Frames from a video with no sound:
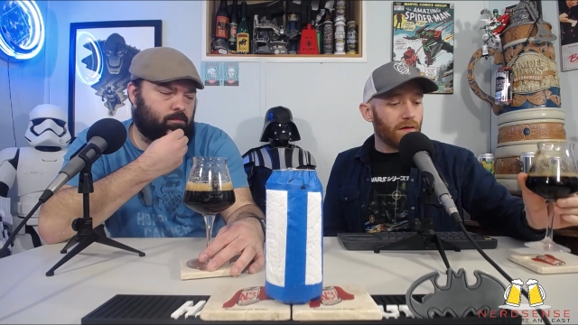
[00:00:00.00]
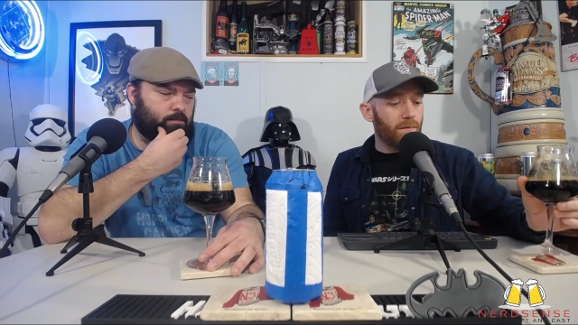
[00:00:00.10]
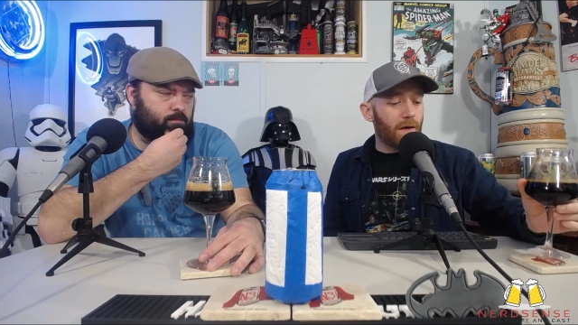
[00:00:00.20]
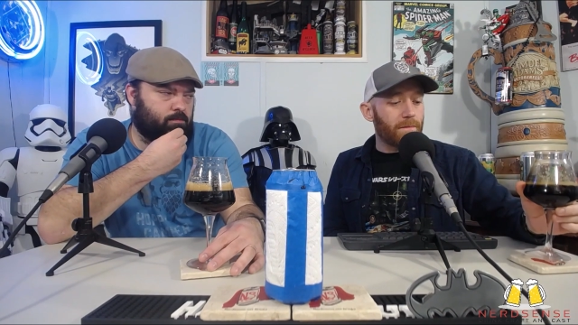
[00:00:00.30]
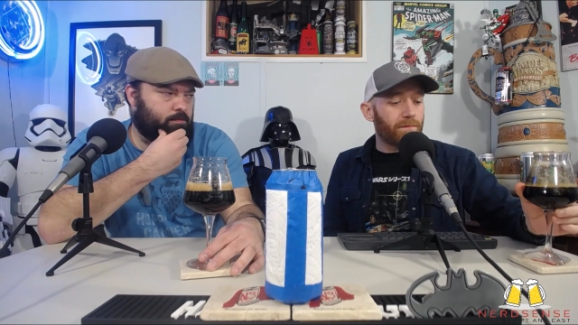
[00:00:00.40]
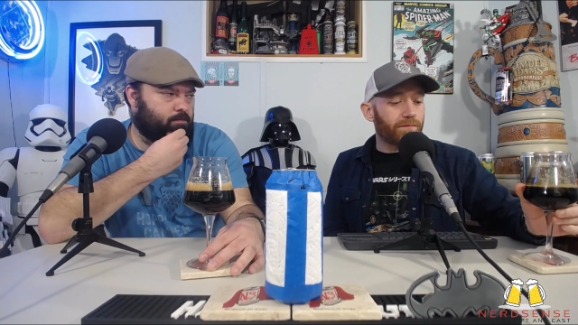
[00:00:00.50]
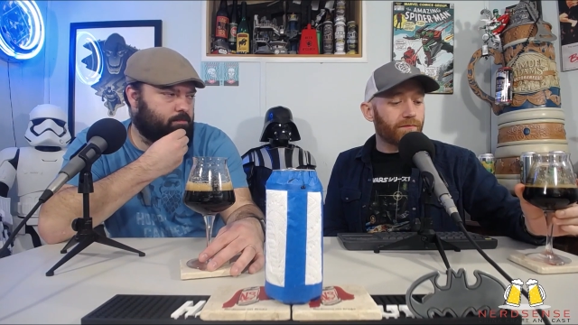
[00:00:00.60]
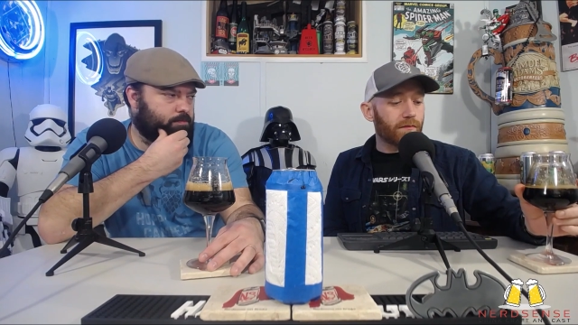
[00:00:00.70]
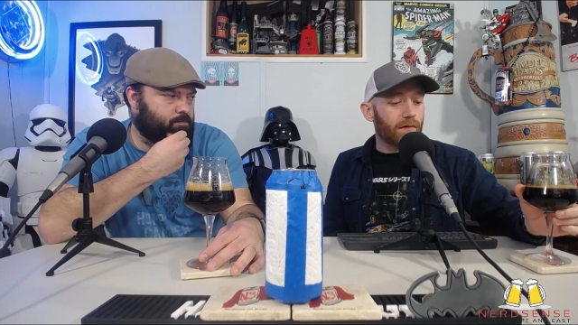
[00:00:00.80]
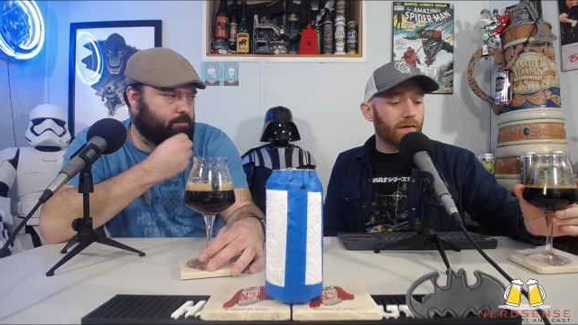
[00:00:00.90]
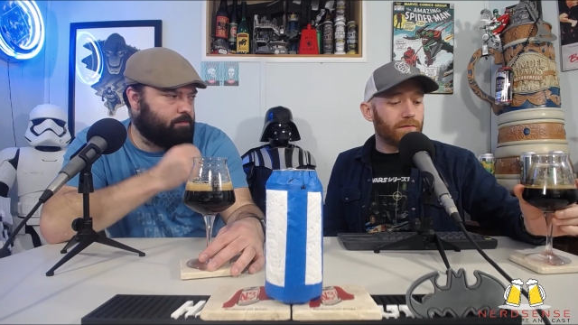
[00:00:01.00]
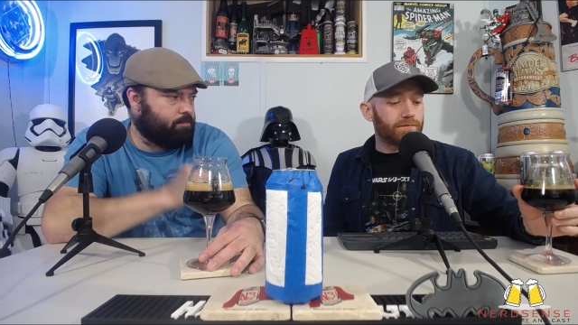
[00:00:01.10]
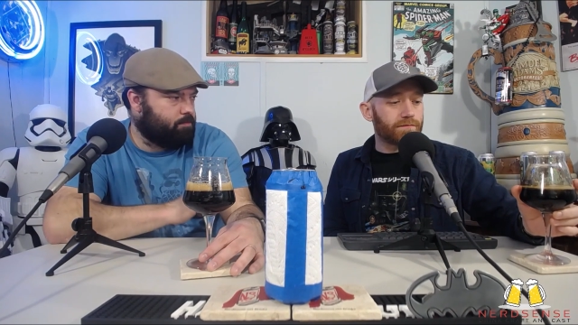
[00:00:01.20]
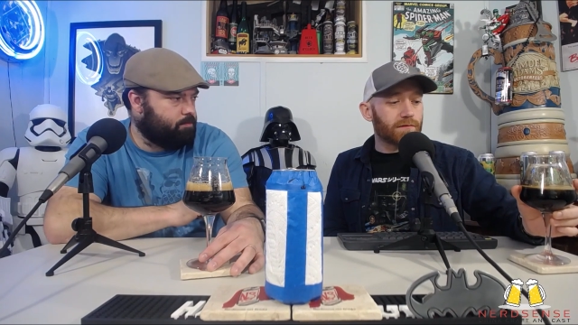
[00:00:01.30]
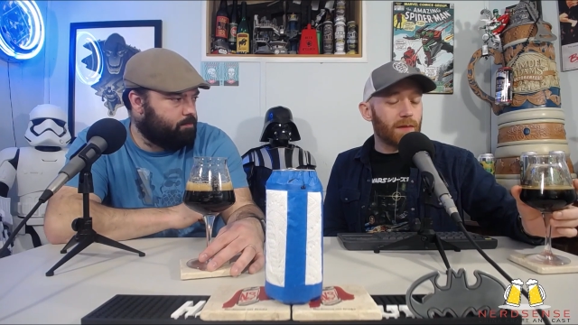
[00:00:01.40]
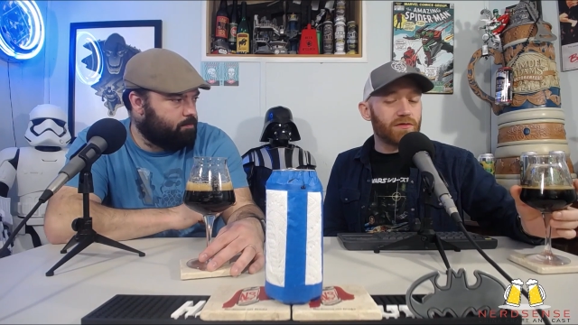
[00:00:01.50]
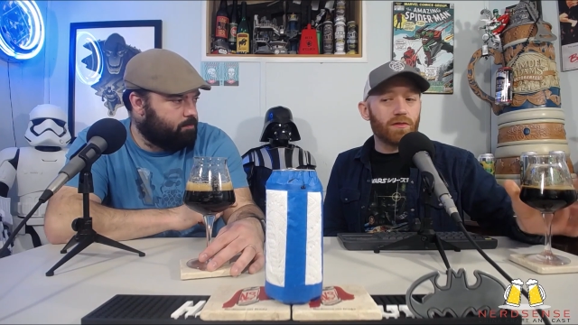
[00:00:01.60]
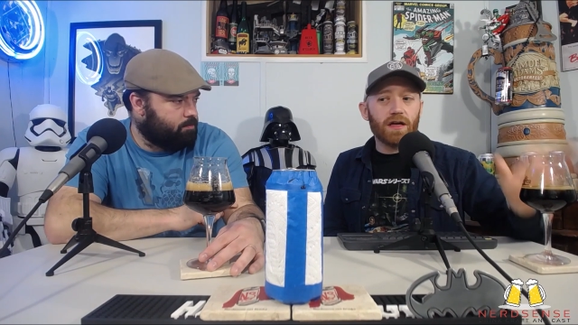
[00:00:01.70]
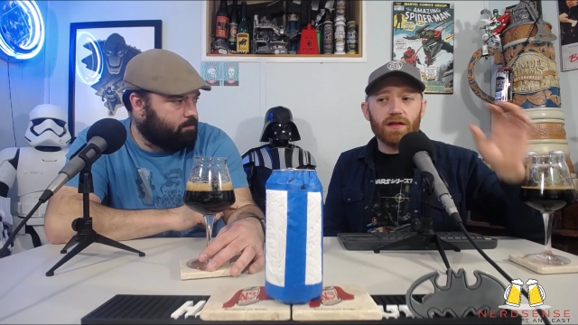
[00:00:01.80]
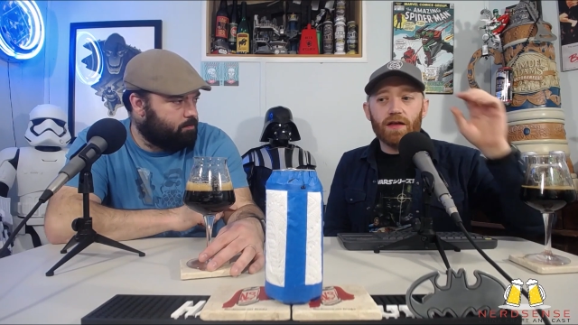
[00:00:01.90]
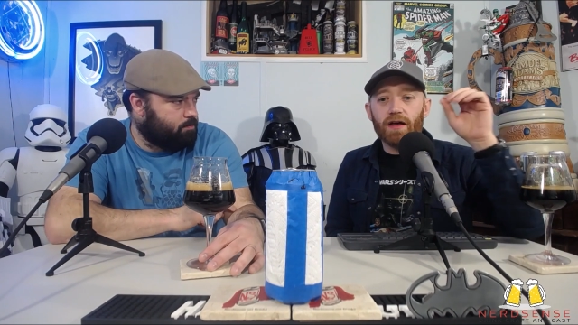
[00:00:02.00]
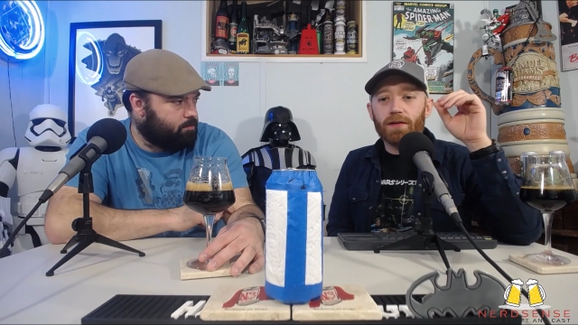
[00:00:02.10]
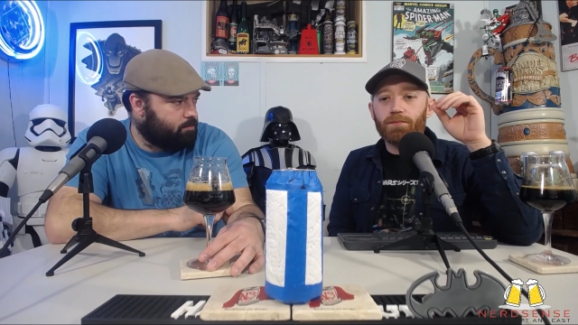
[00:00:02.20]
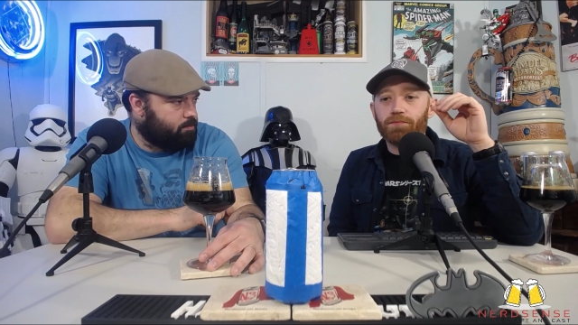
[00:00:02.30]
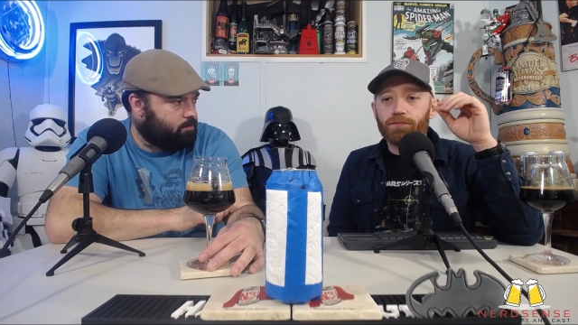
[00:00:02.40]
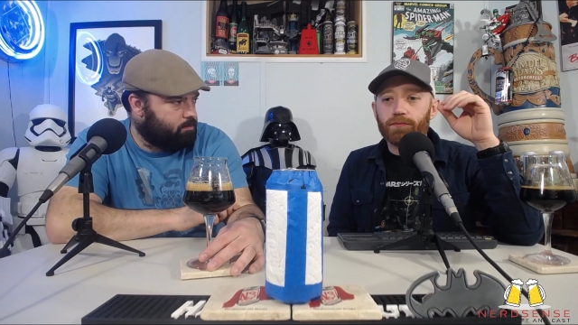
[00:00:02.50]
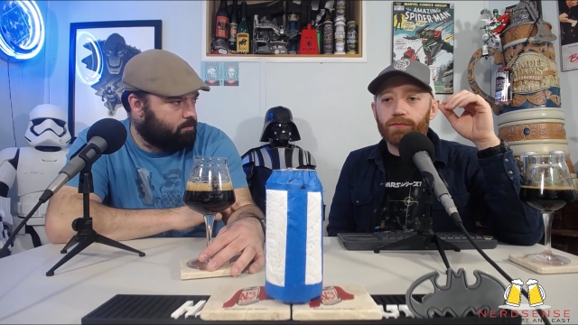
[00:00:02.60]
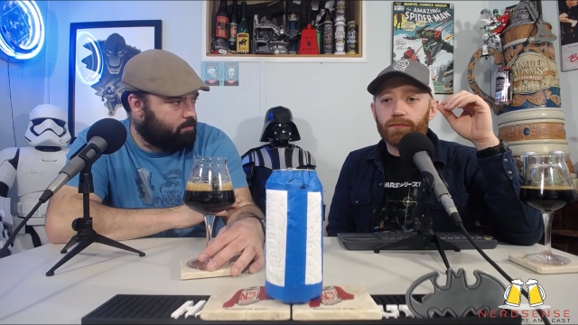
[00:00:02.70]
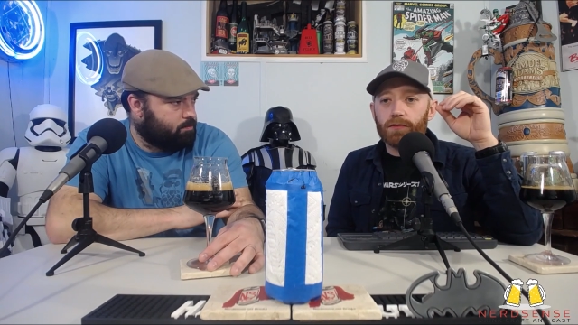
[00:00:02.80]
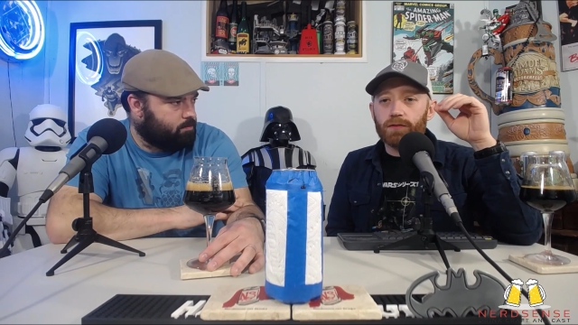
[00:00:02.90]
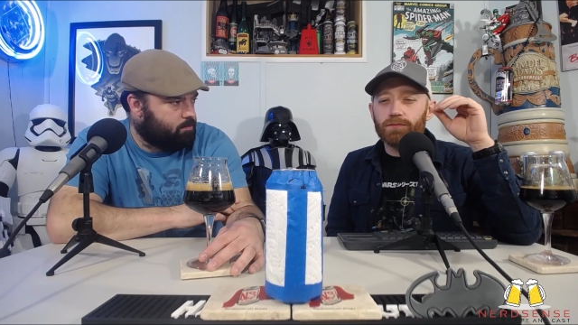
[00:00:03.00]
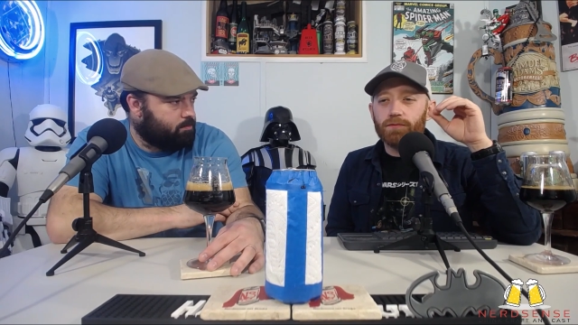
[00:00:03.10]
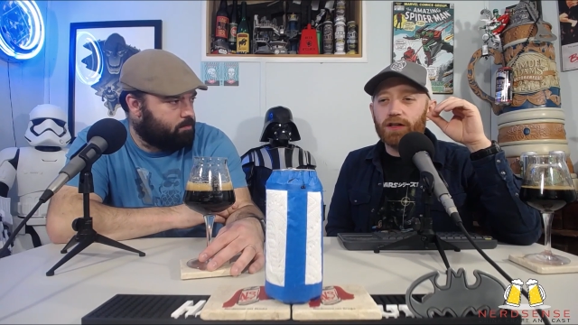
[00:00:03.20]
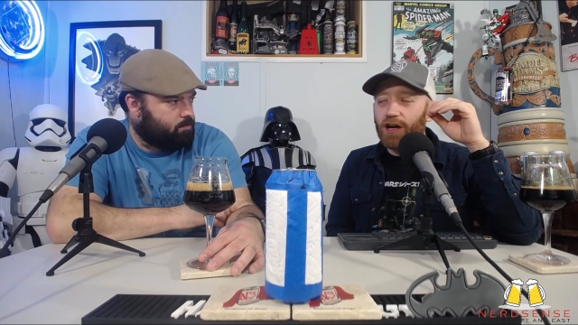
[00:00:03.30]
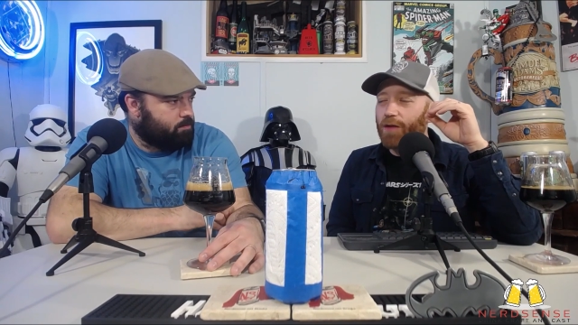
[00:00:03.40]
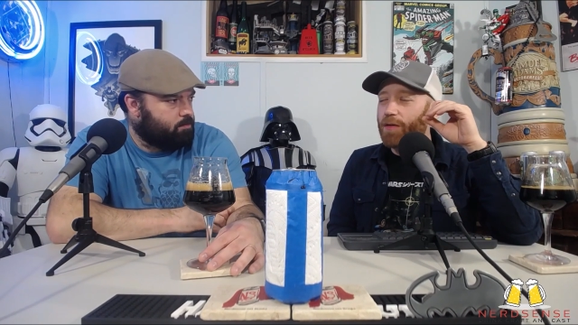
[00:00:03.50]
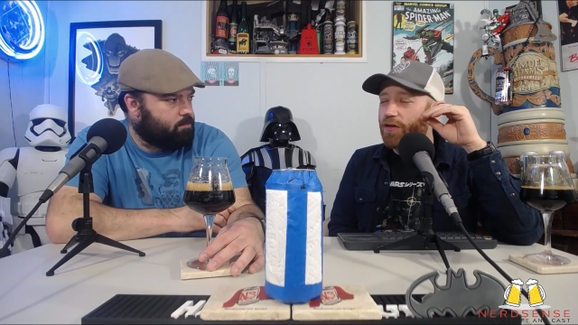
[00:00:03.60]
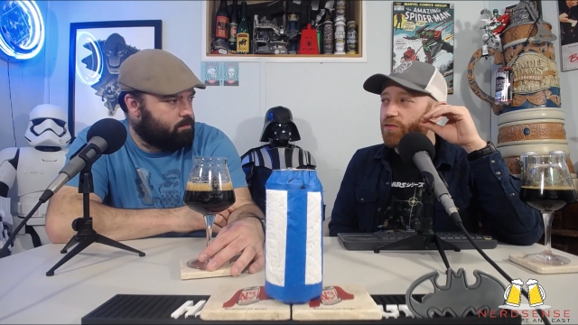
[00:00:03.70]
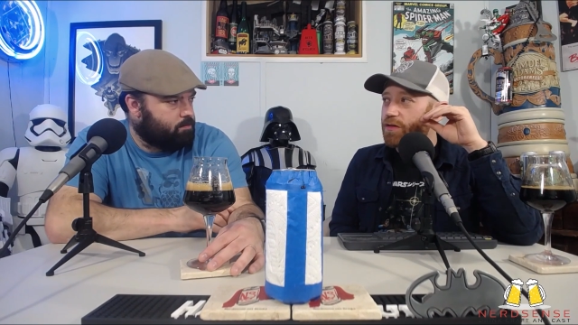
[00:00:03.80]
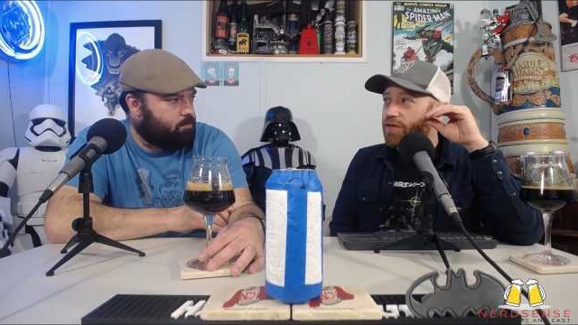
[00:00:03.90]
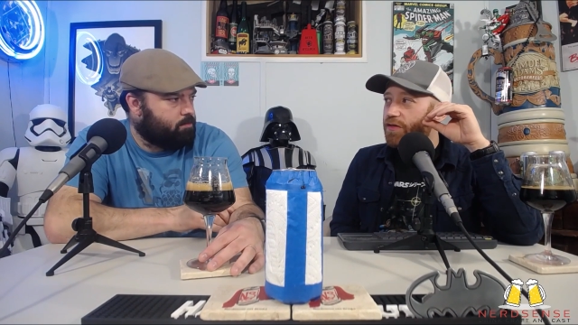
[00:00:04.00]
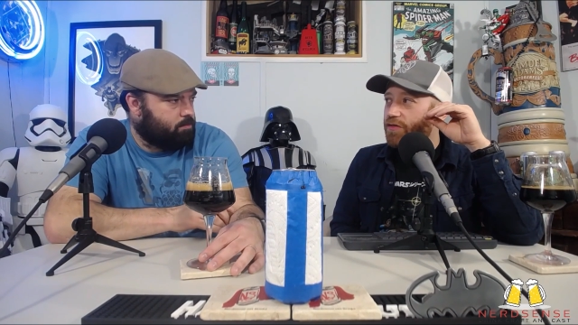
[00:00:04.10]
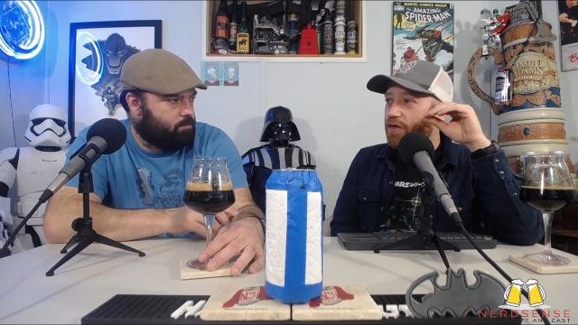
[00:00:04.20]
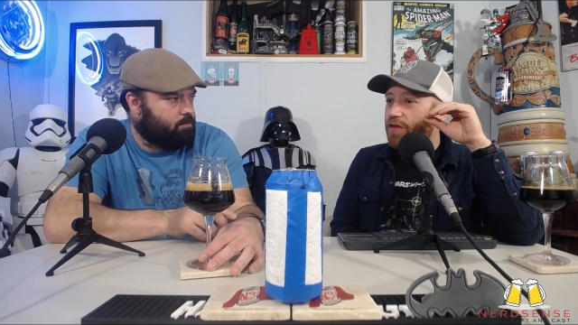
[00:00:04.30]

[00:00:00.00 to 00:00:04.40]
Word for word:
Speaker 1: but I'm still getting that like the caramelly sweetness is still